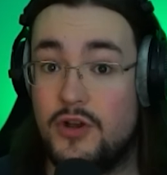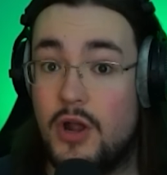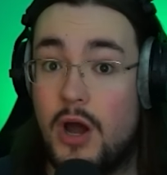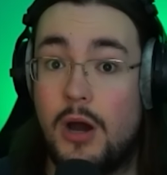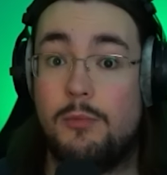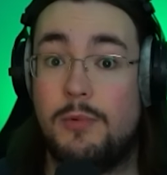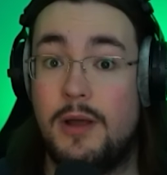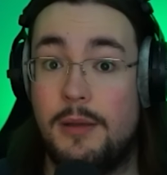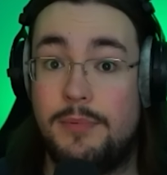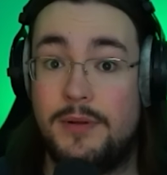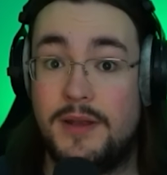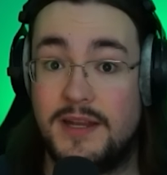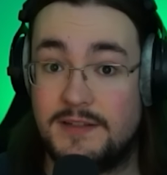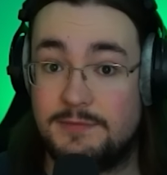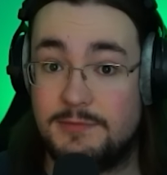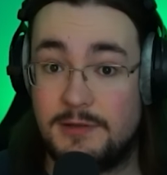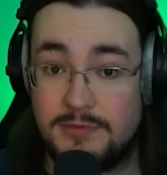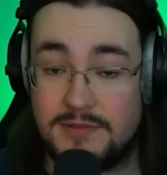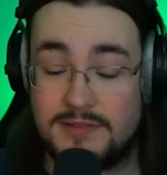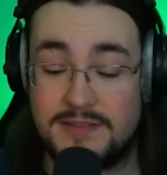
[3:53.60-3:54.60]
weapon
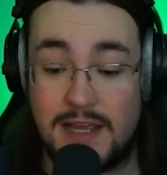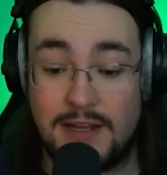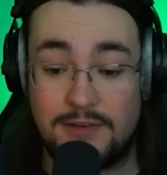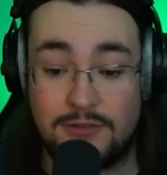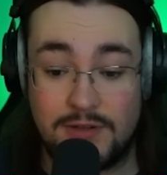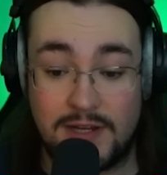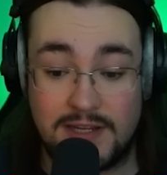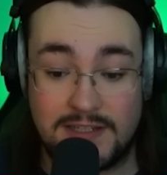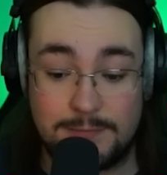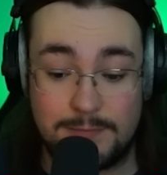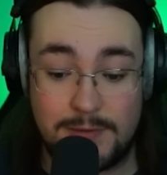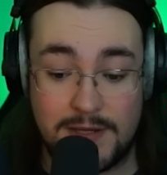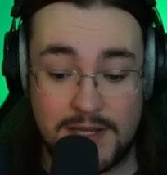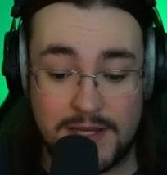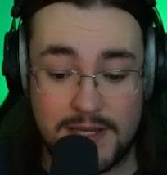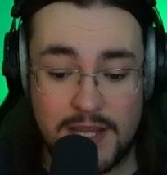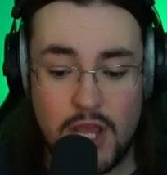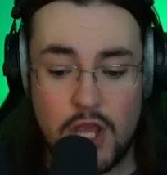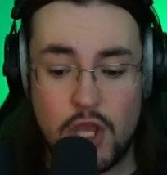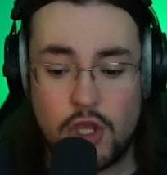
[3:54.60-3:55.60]
XP but standard
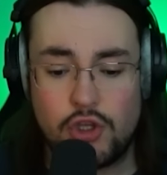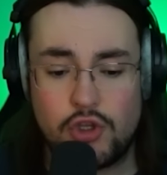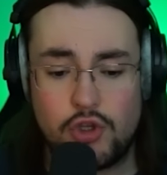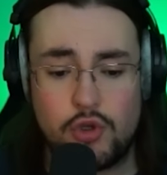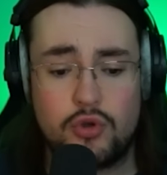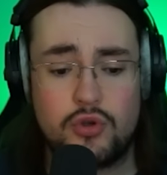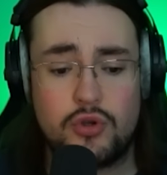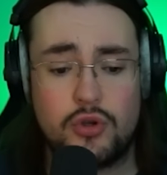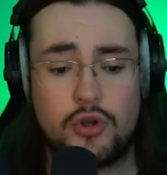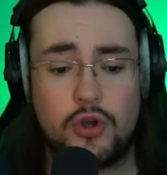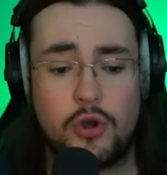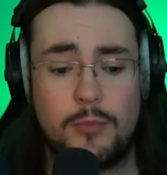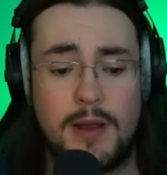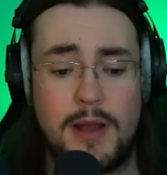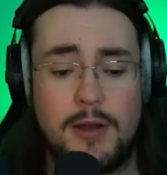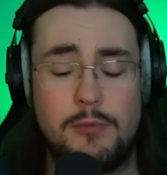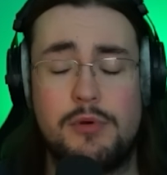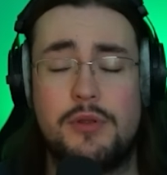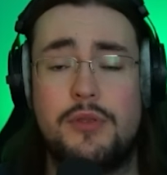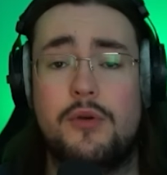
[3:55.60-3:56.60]
XP, you can come
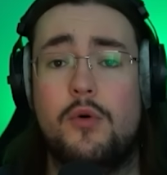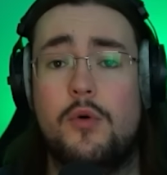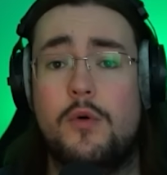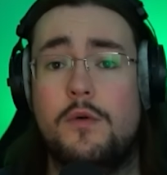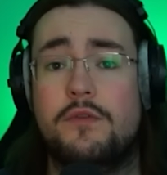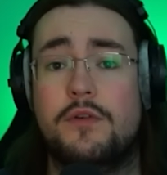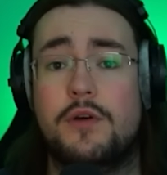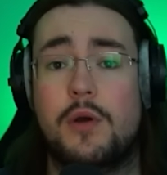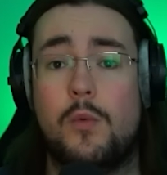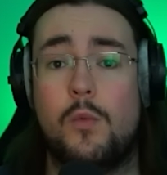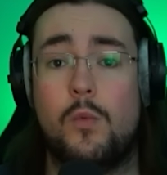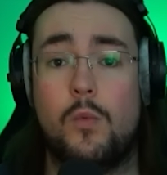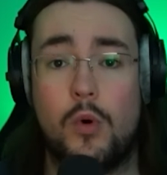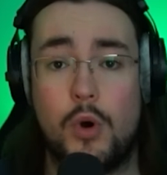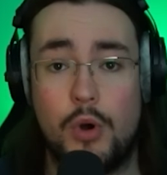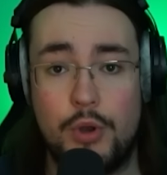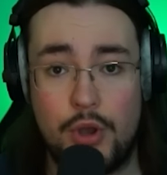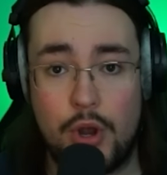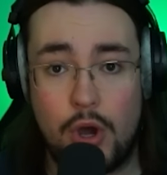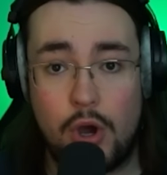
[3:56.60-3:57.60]
out with over
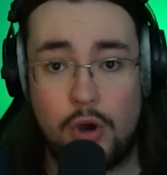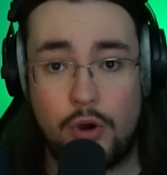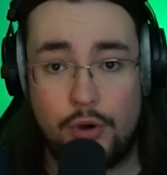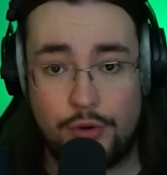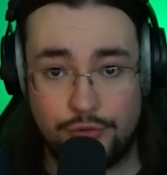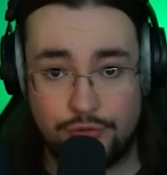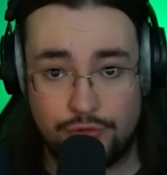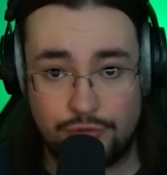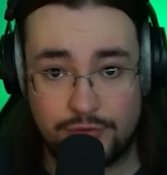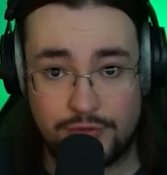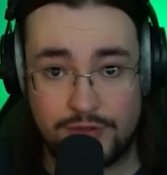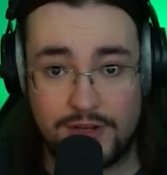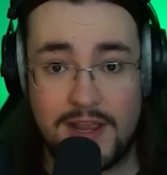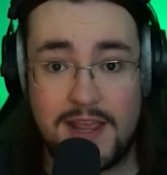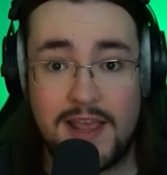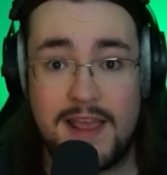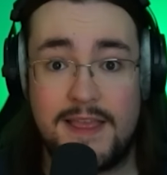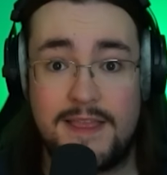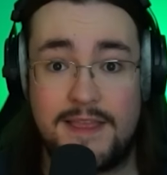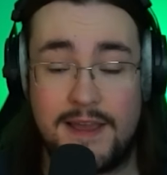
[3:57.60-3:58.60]

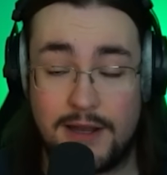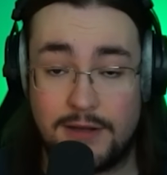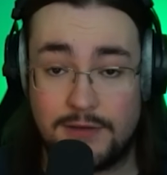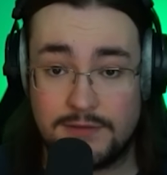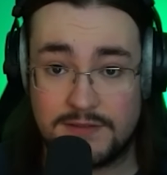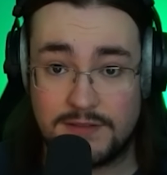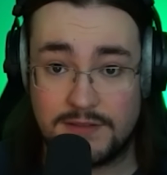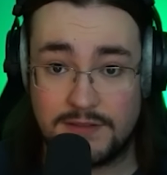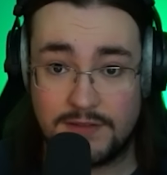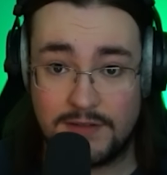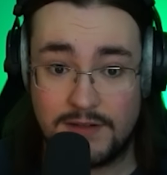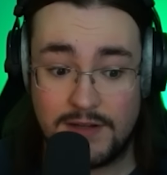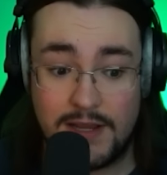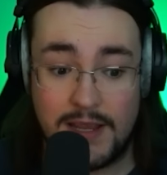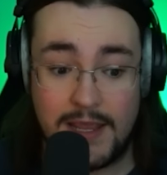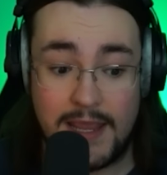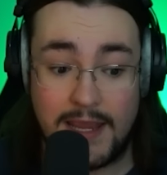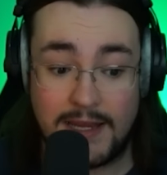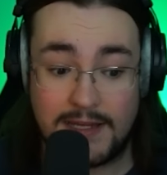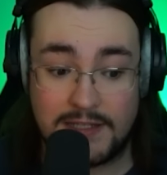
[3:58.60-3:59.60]
100,000
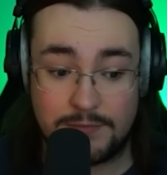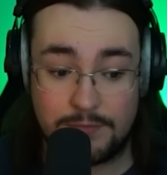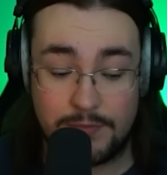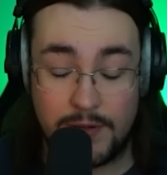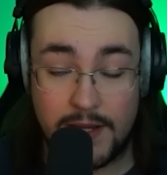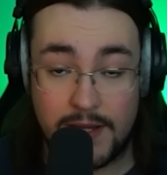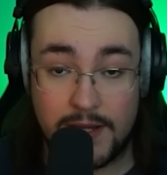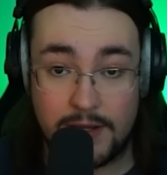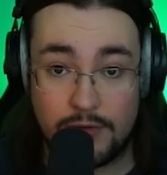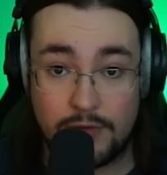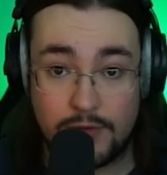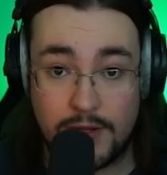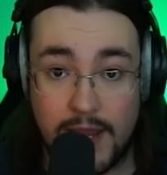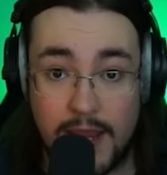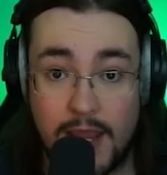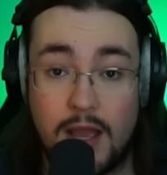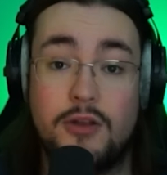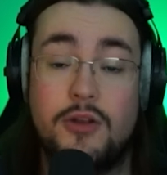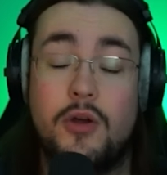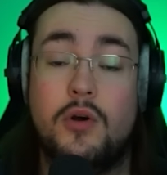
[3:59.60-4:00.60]
XP,
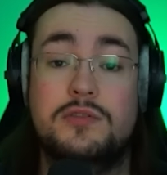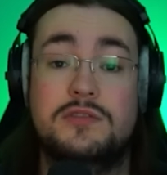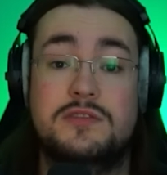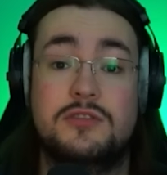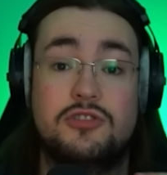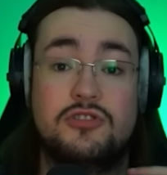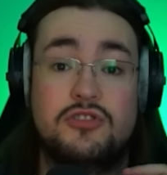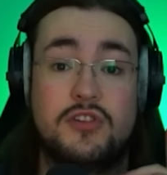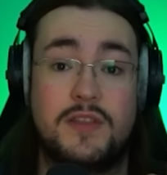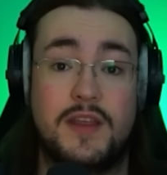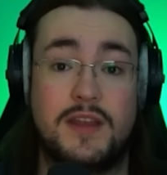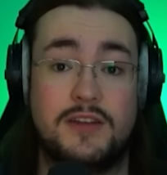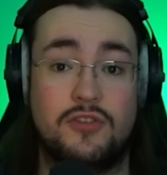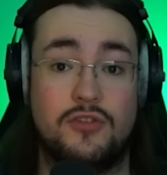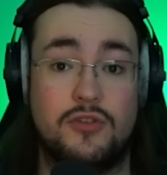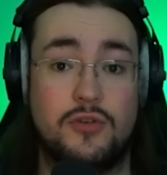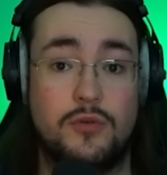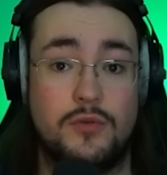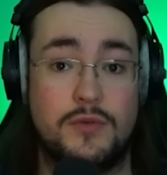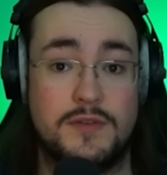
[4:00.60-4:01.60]
okay? And also just a thing to
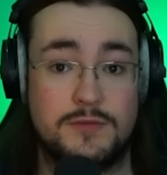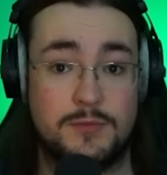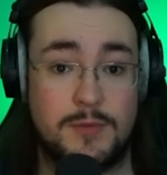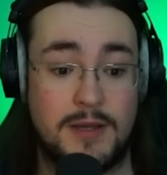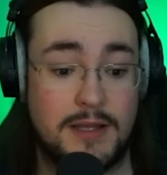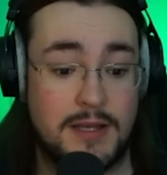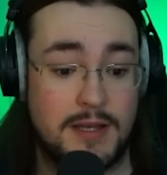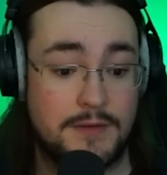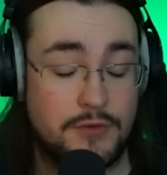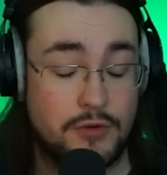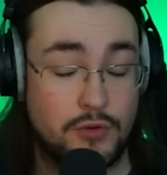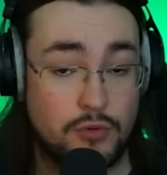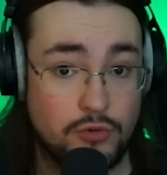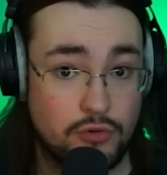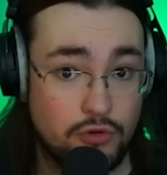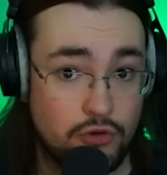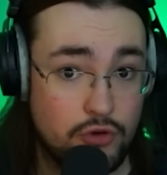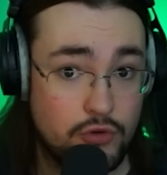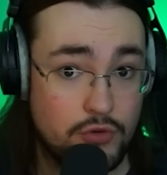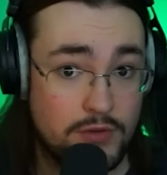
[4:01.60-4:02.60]
note as well, if you're
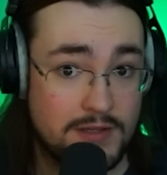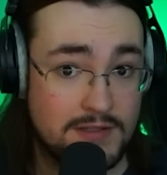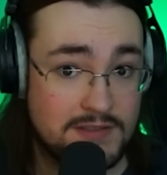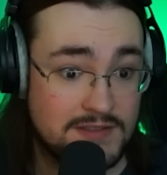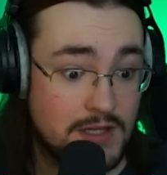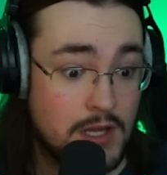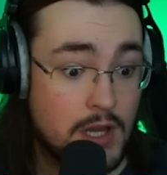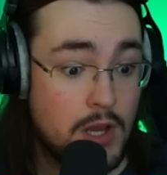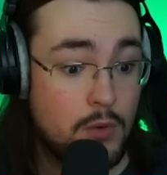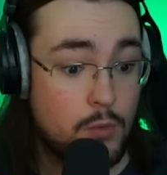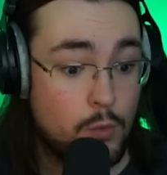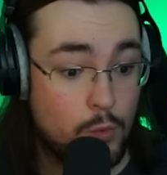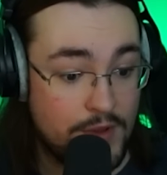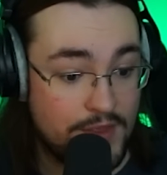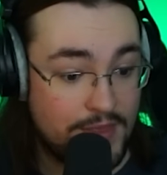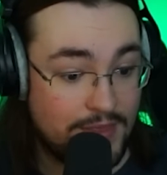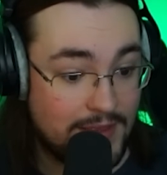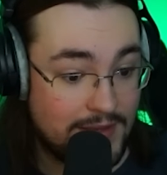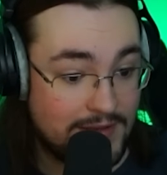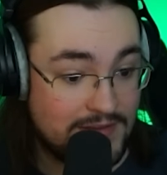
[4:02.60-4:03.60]
going to do this
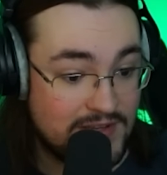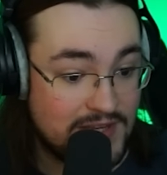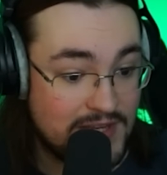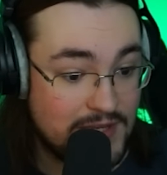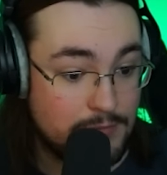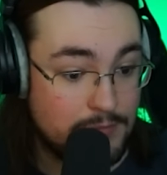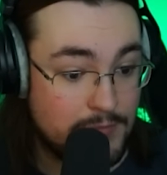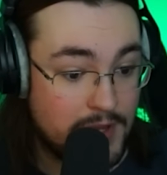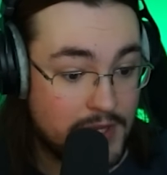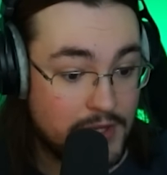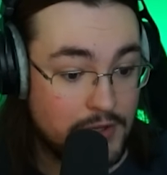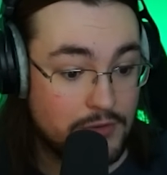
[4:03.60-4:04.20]
with a teammate, you'll